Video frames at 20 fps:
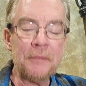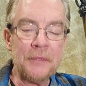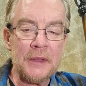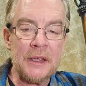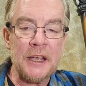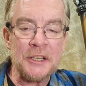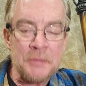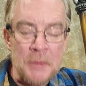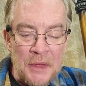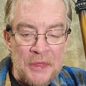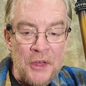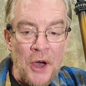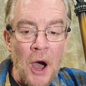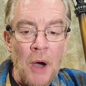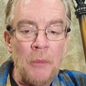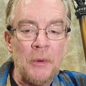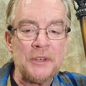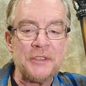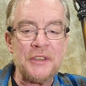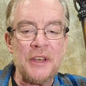Because my
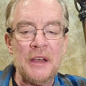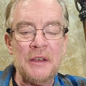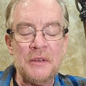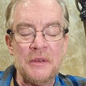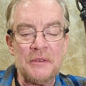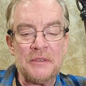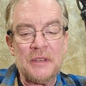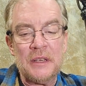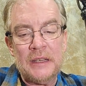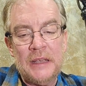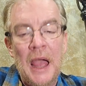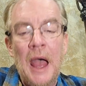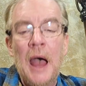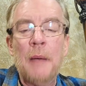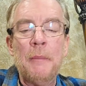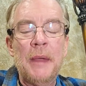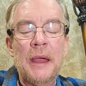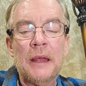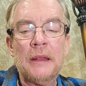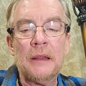thought was, it was like, yeah,
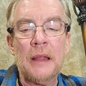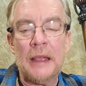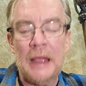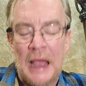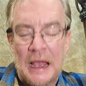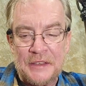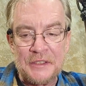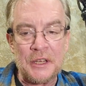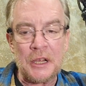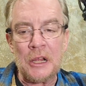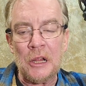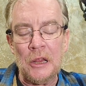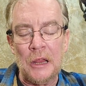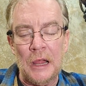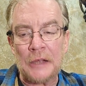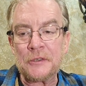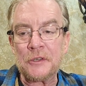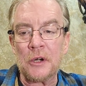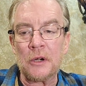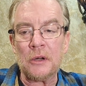man, like as a
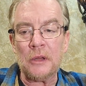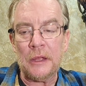collector,